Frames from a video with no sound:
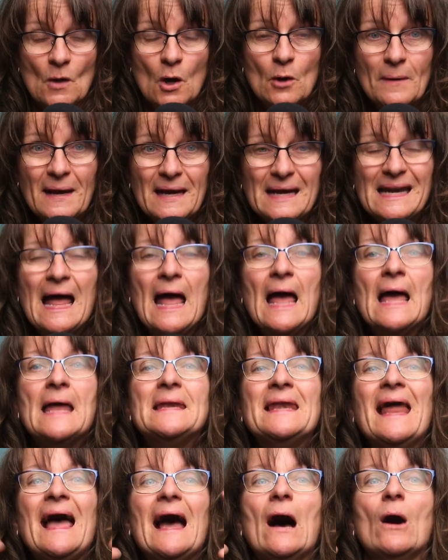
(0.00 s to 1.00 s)
All right.
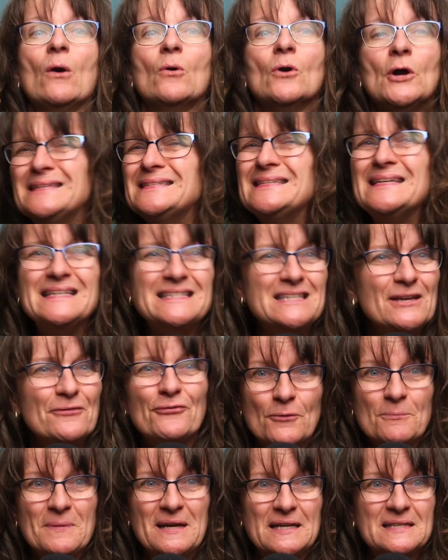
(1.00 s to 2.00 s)
Now, it's easy
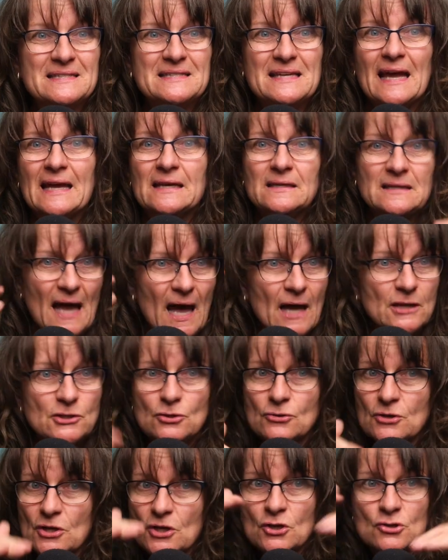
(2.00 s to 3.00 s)
for me to say, yeah,
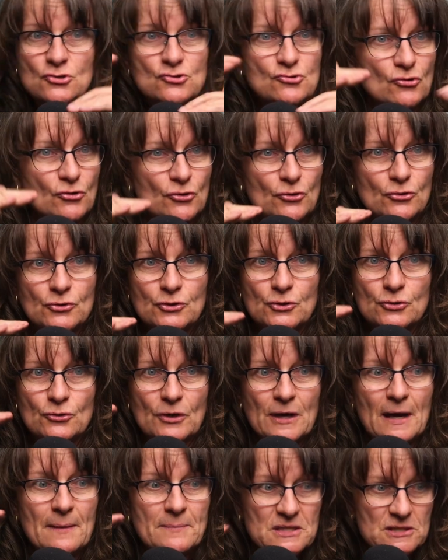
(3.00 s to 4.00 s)
you can control
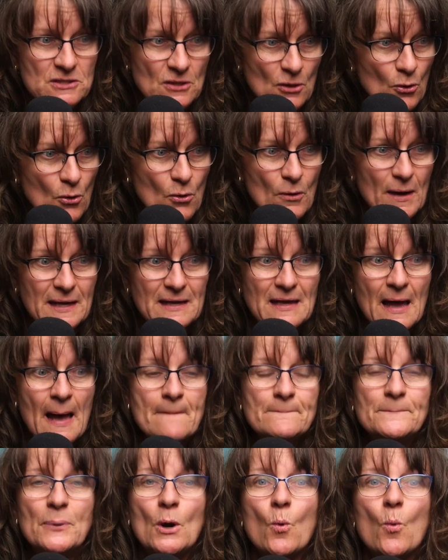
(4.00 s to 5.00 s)
your comings and going,
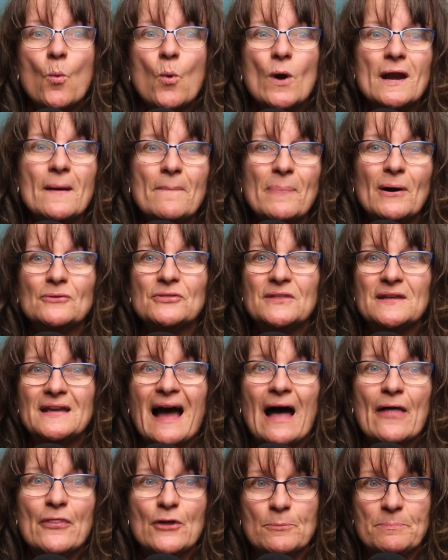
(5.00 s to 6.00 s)
but what about the
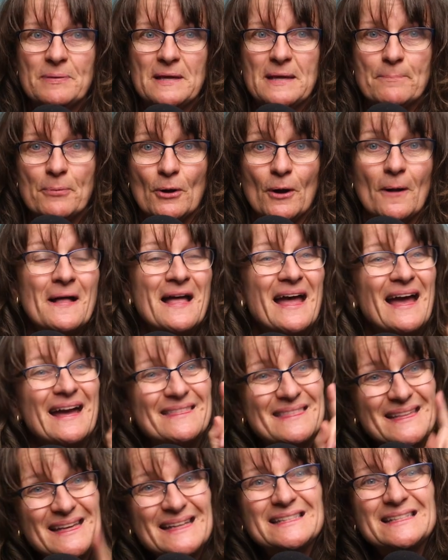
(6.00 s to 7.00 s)
other people?
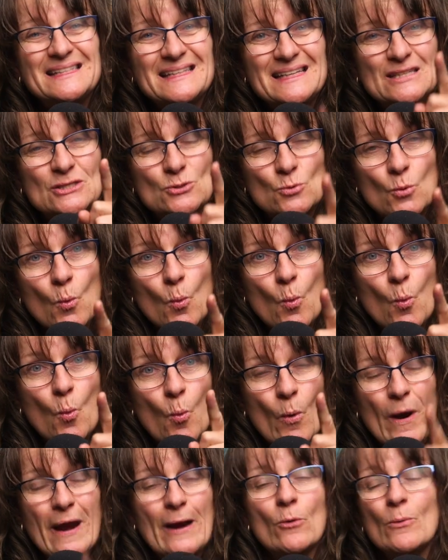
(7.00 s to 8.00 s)
And this is
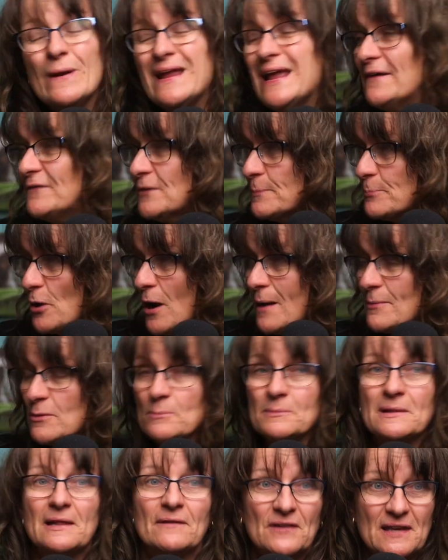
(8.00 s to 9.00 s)
where we have a
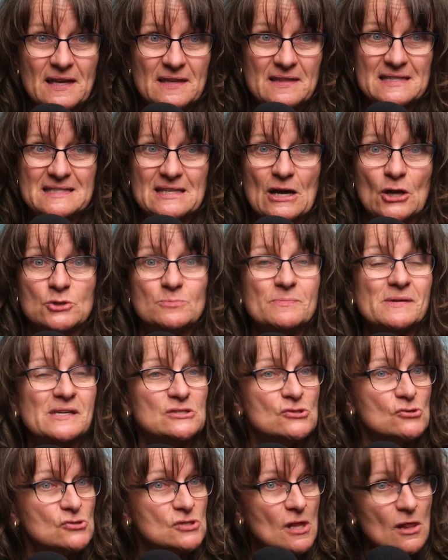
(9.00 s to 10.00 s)
problem living in this house,
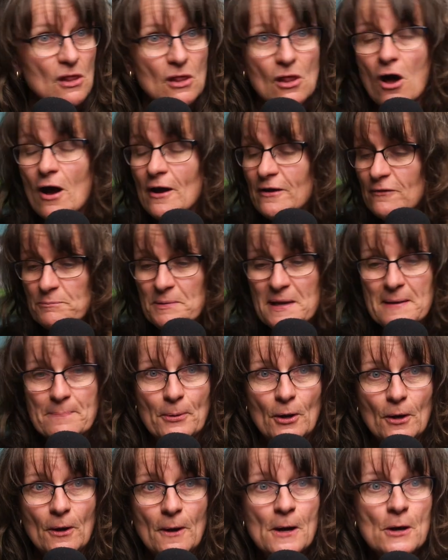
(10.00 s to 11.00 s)
because there's a lot of
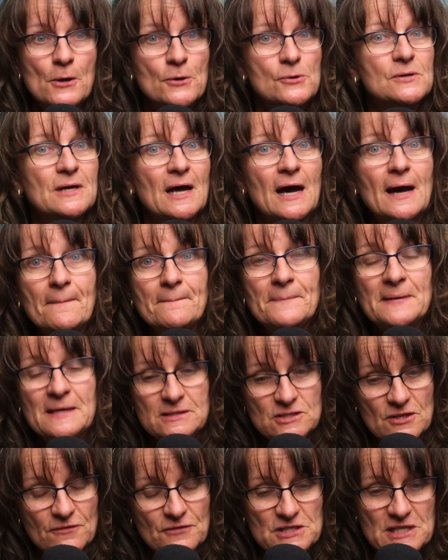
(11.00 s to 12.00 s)
people who come
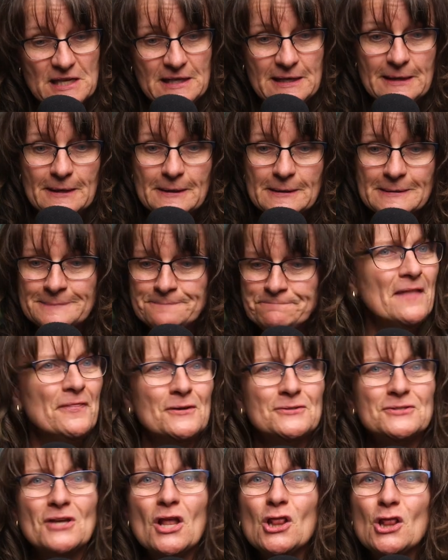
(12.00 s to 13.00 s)
to visit here, and
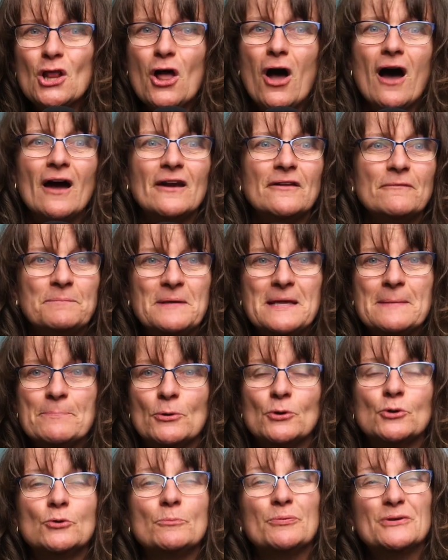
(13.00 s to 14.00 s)
there's a lot of people who